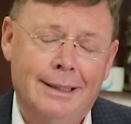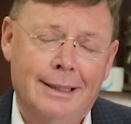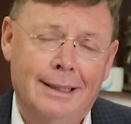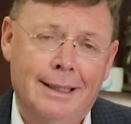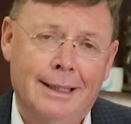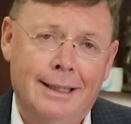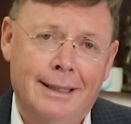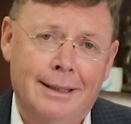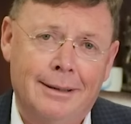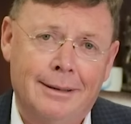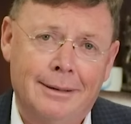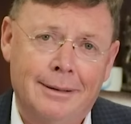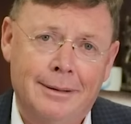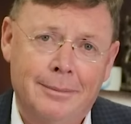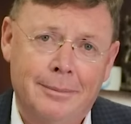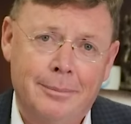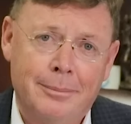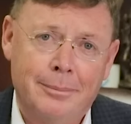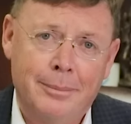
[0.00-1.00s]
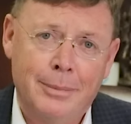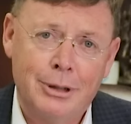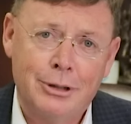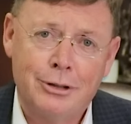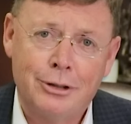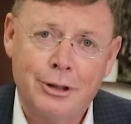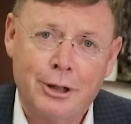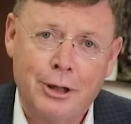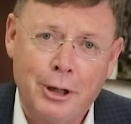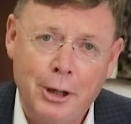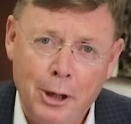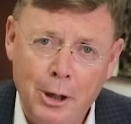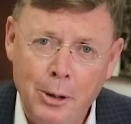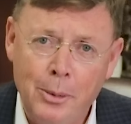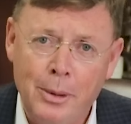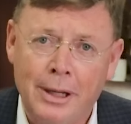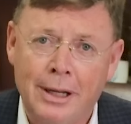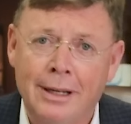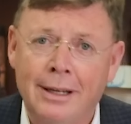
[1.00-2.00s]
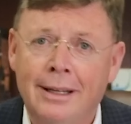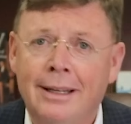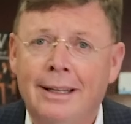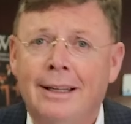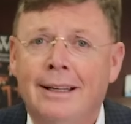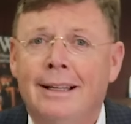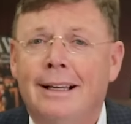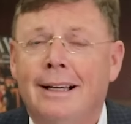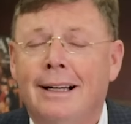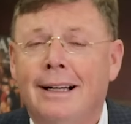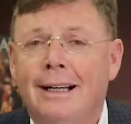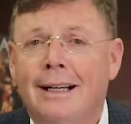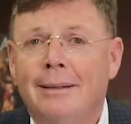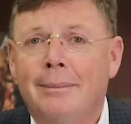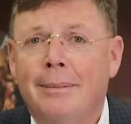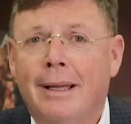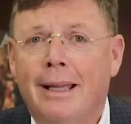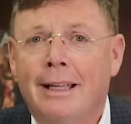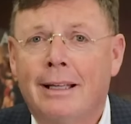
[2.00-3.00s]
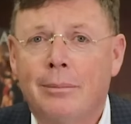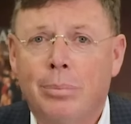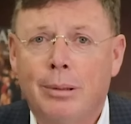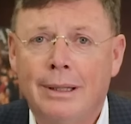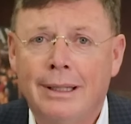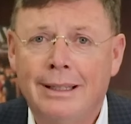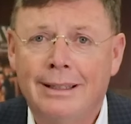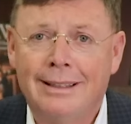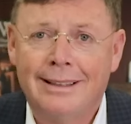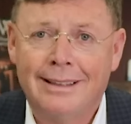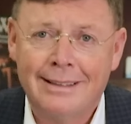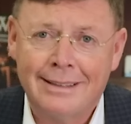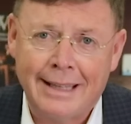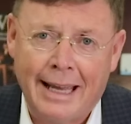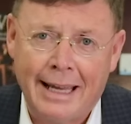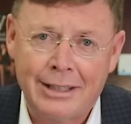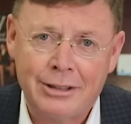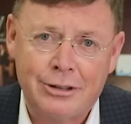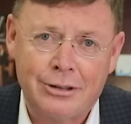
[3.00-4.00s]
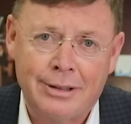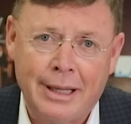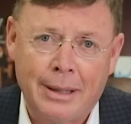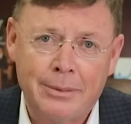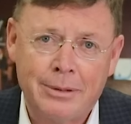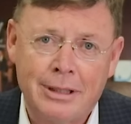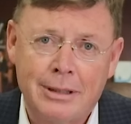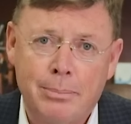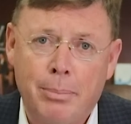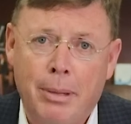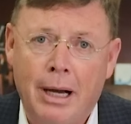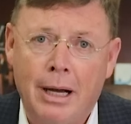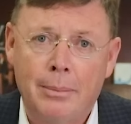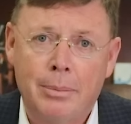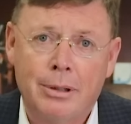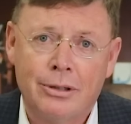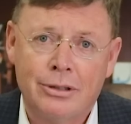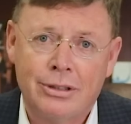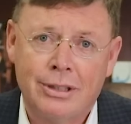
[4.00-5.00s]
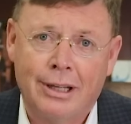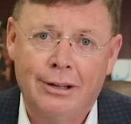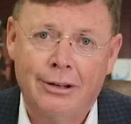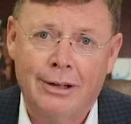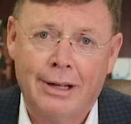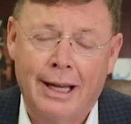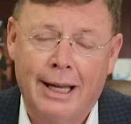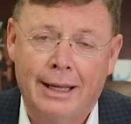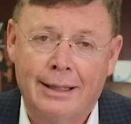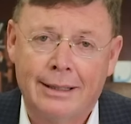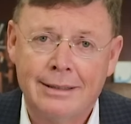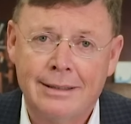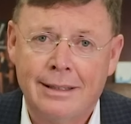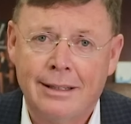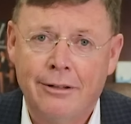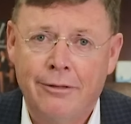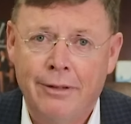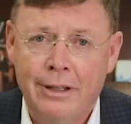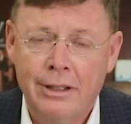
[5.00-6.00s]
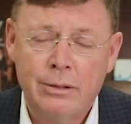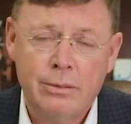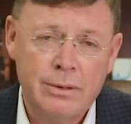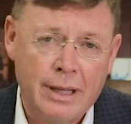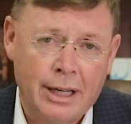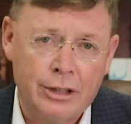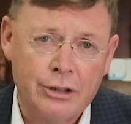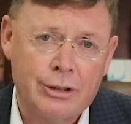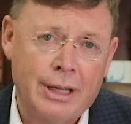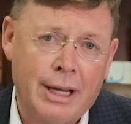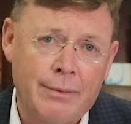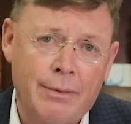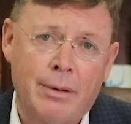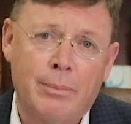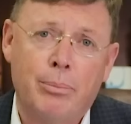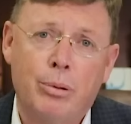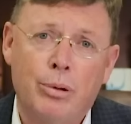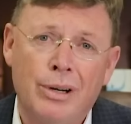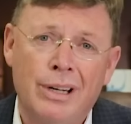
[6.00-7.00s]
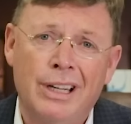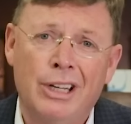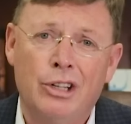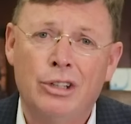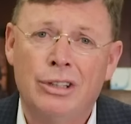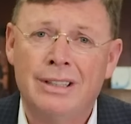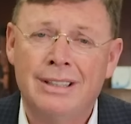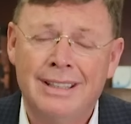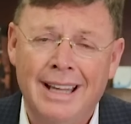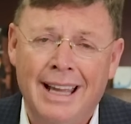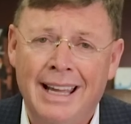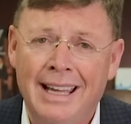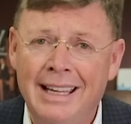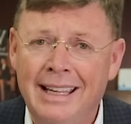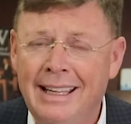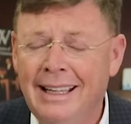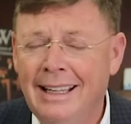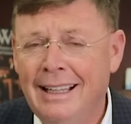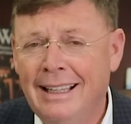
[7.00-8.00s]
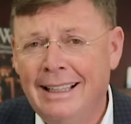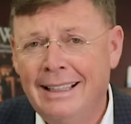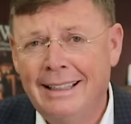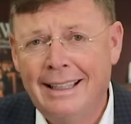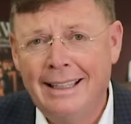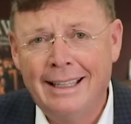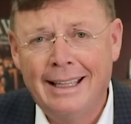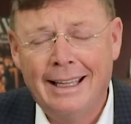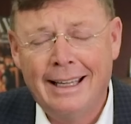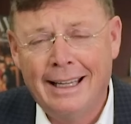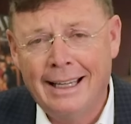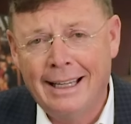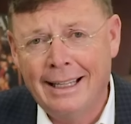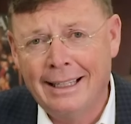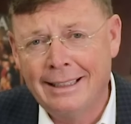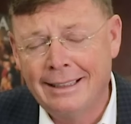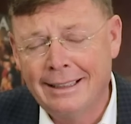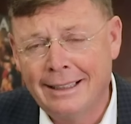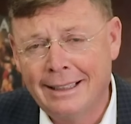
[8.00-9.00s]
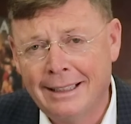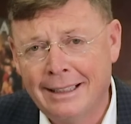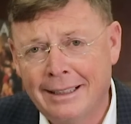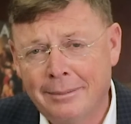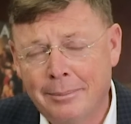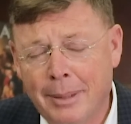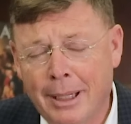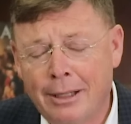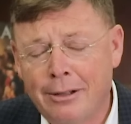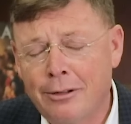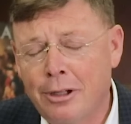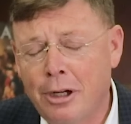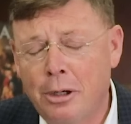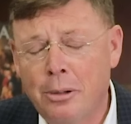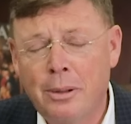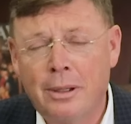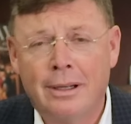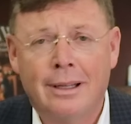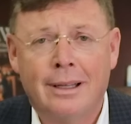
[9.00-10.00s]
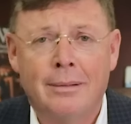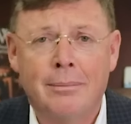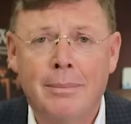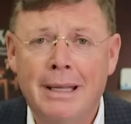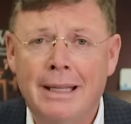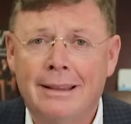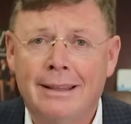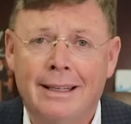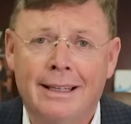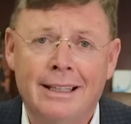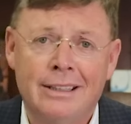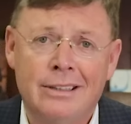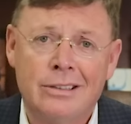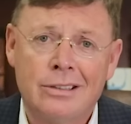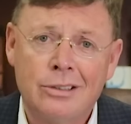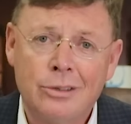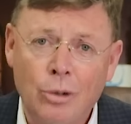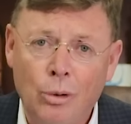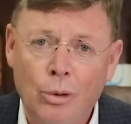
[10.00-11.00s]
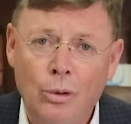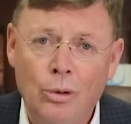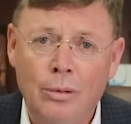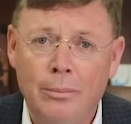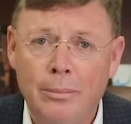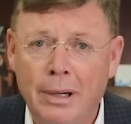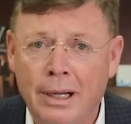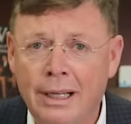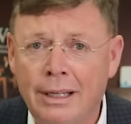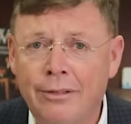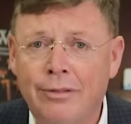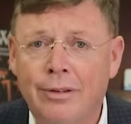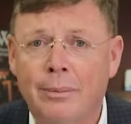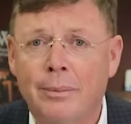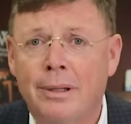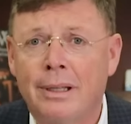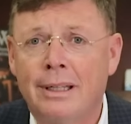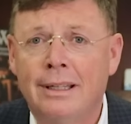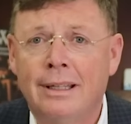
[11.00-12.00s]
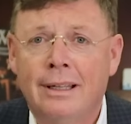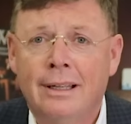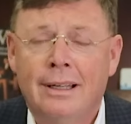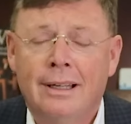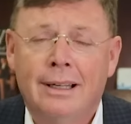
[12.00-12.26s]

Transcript: Mr. Cohen a complete disaster. And that was this Bob Costello guy, because the defense was actually having a pretty good day. They had Michael Cohen admit that he stole money from the